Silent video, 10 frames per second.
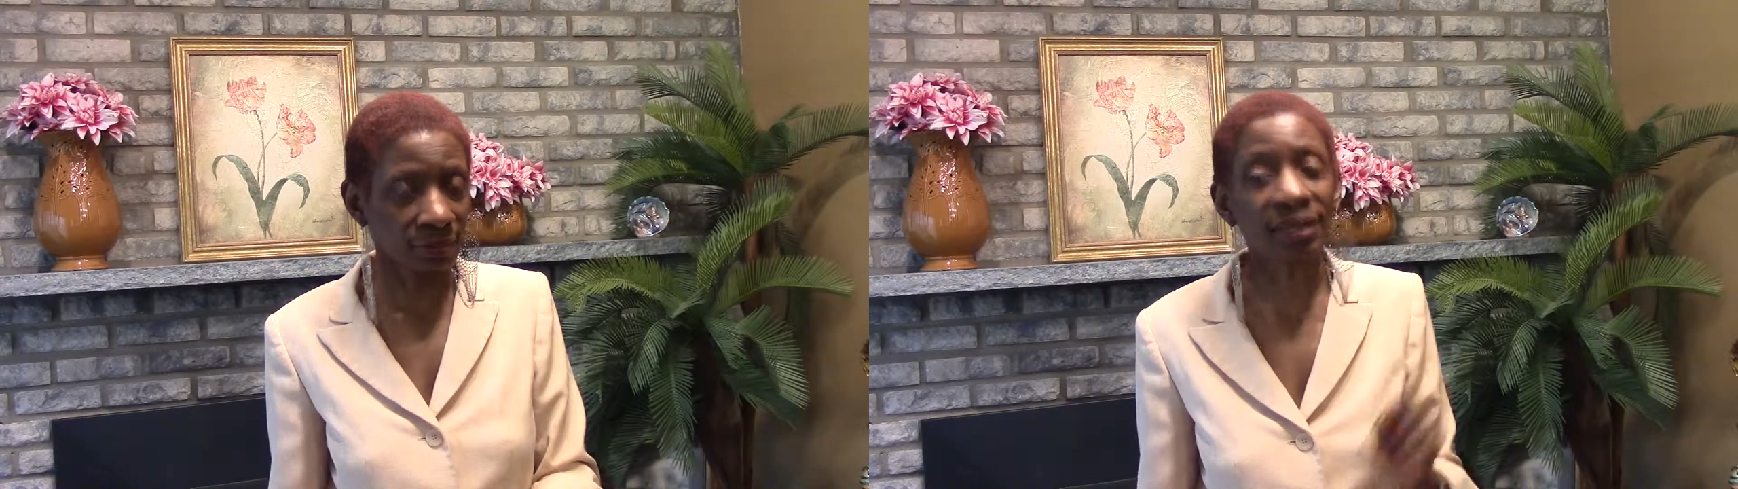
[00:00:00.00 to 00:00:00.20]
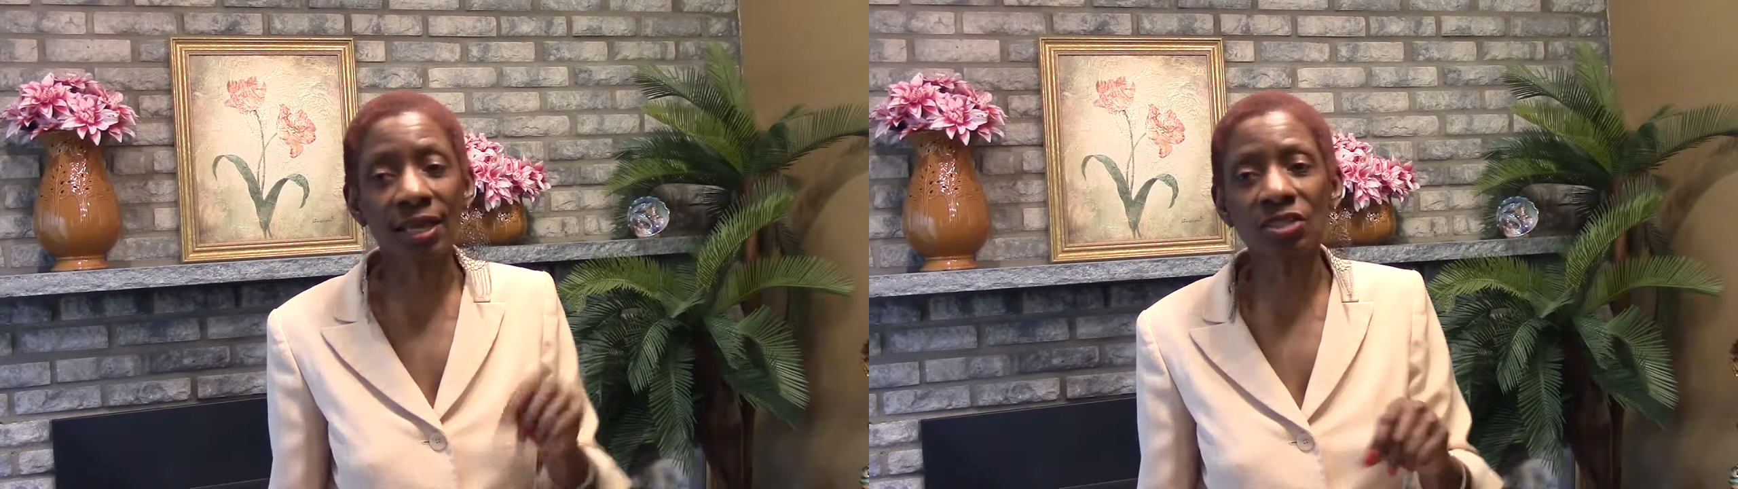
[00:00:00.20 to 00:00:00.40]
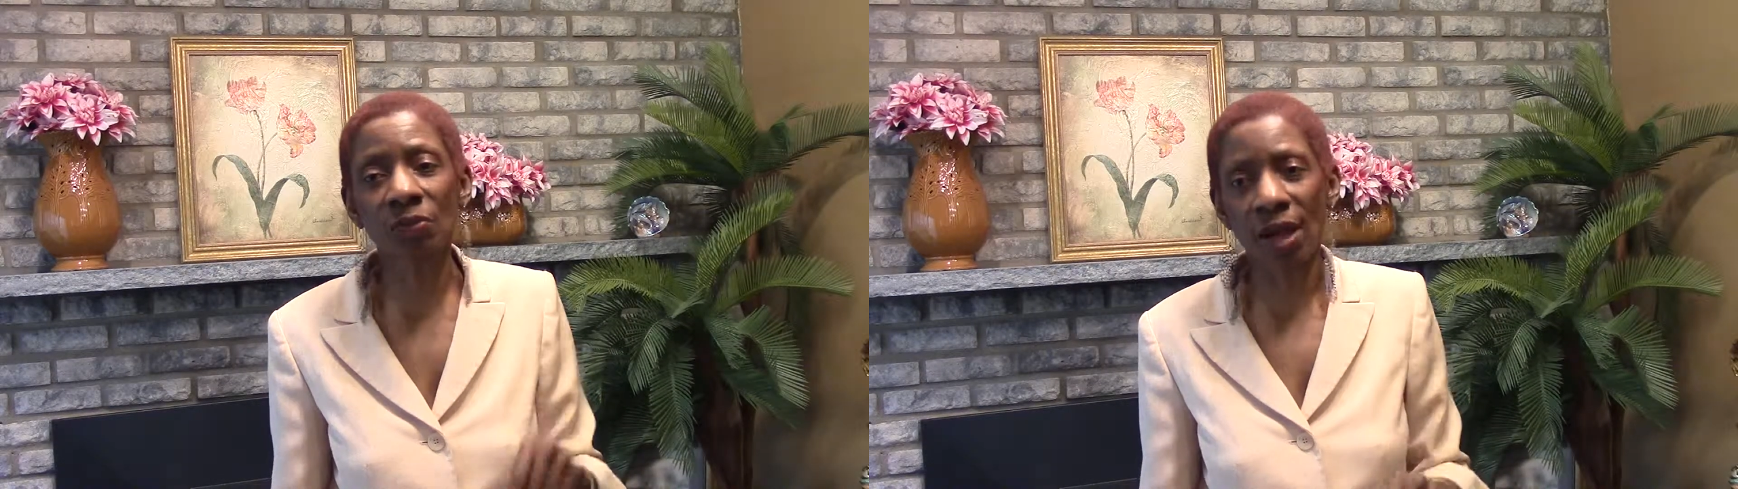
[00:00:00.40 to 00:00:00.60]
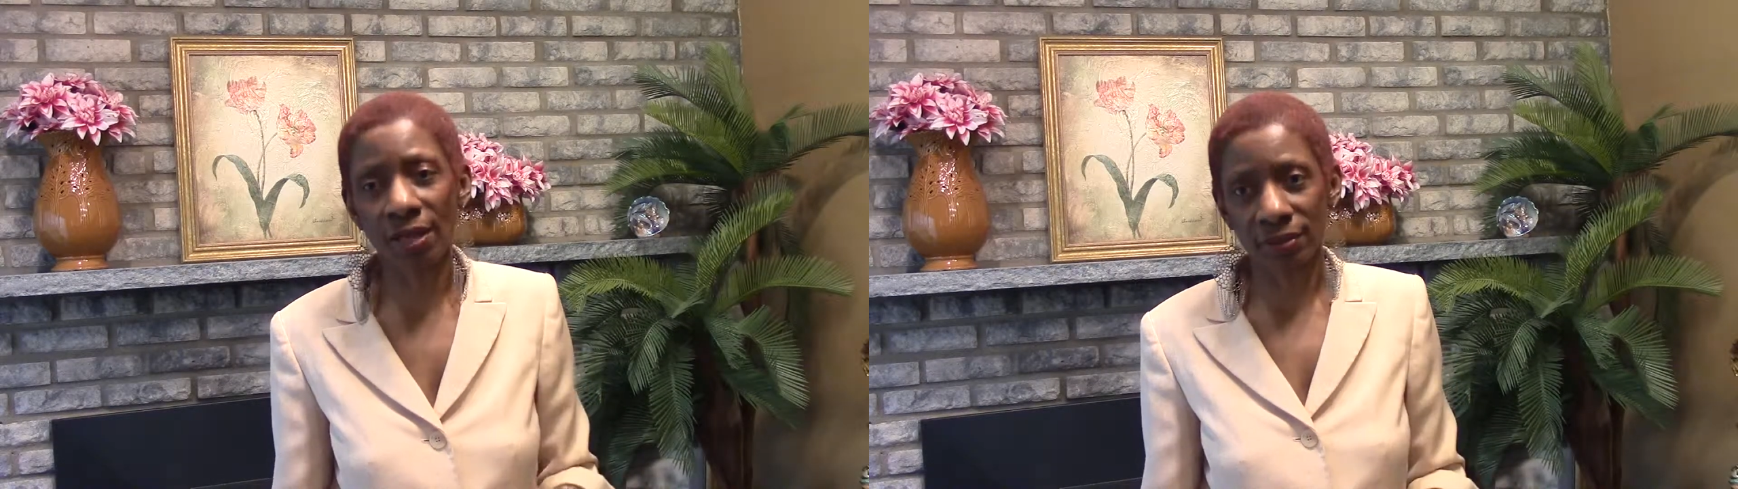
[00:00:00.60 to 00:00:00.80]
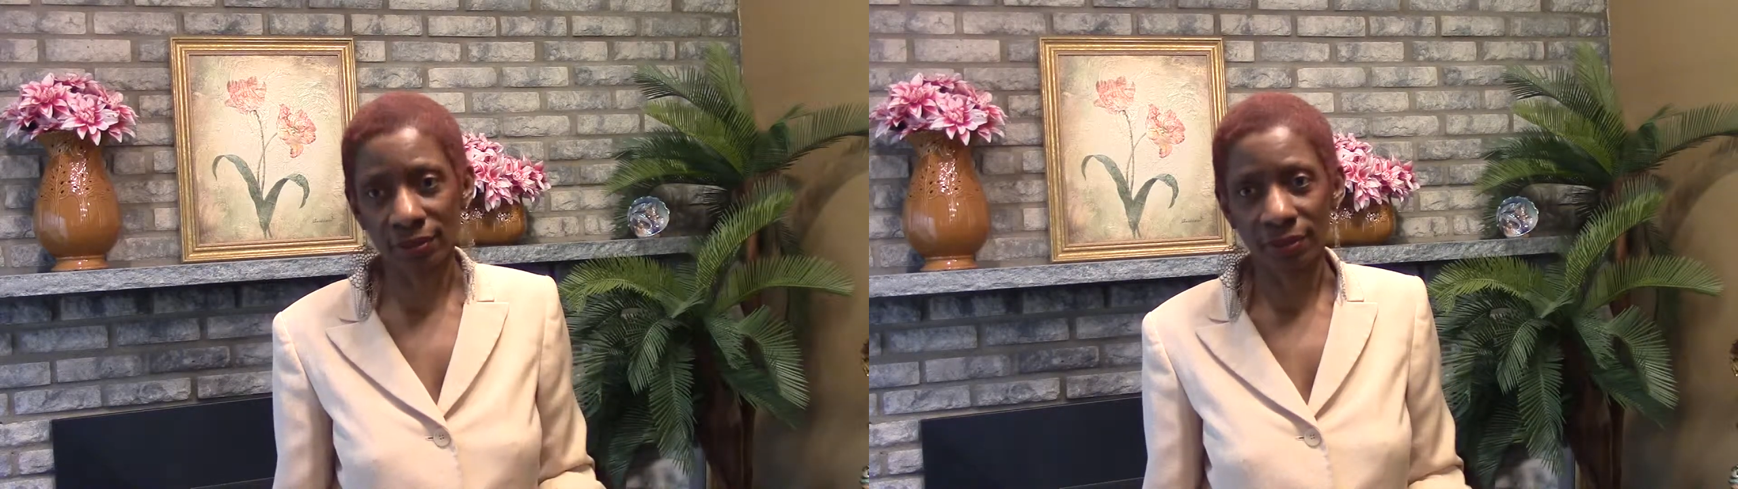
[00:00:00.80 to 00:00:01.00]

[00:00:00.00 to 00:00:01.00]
guess what?